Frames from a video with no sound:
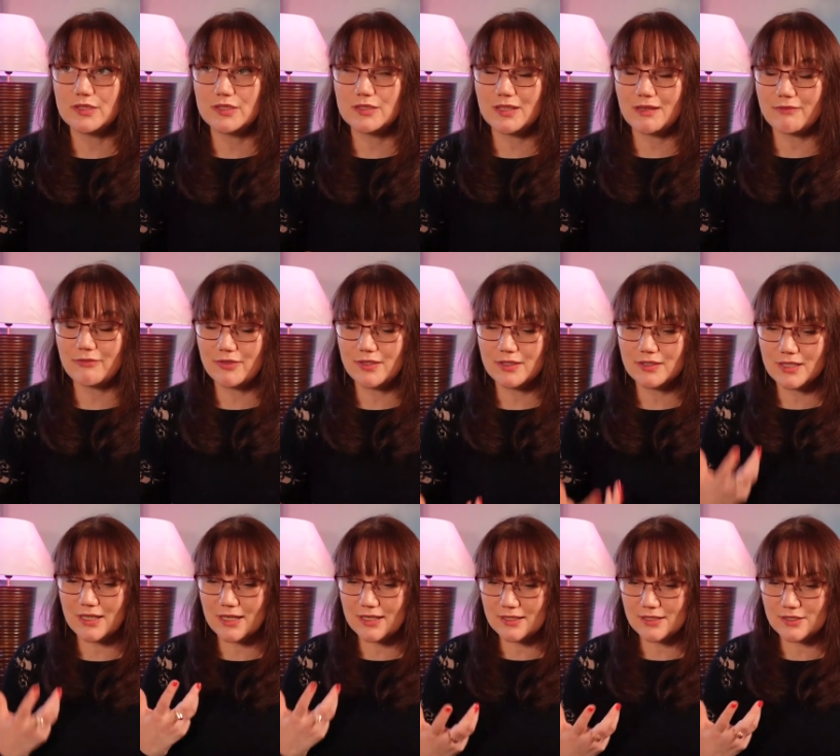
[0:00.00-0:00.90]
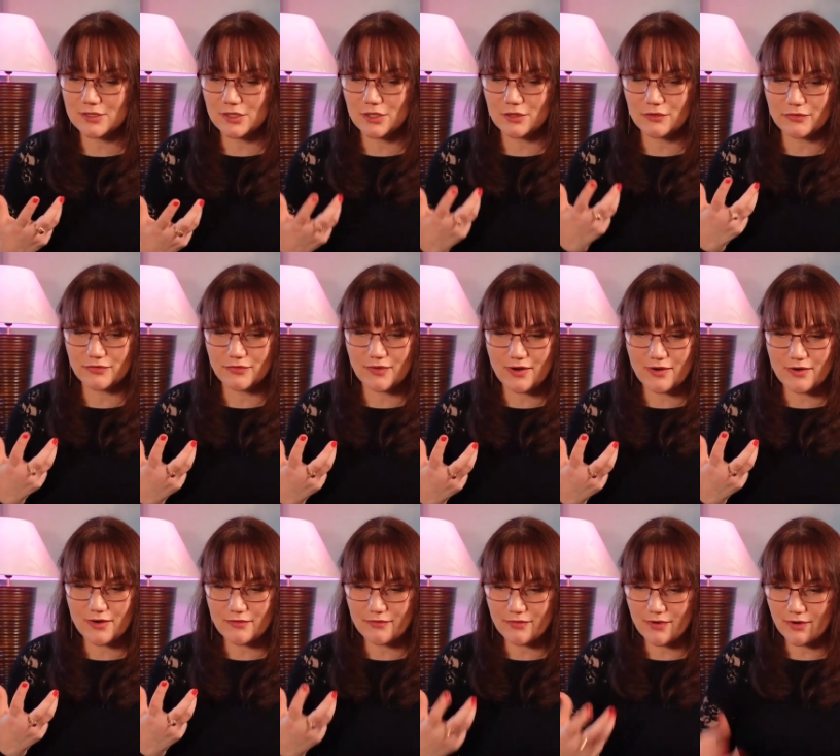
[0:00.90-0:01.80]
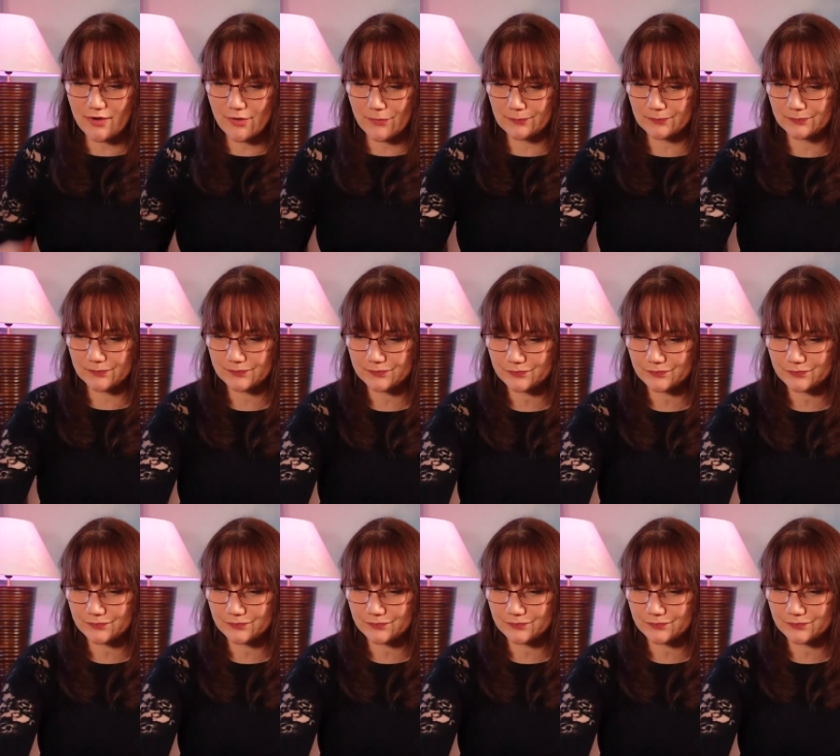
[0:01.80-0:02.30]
I feel the energy of very, very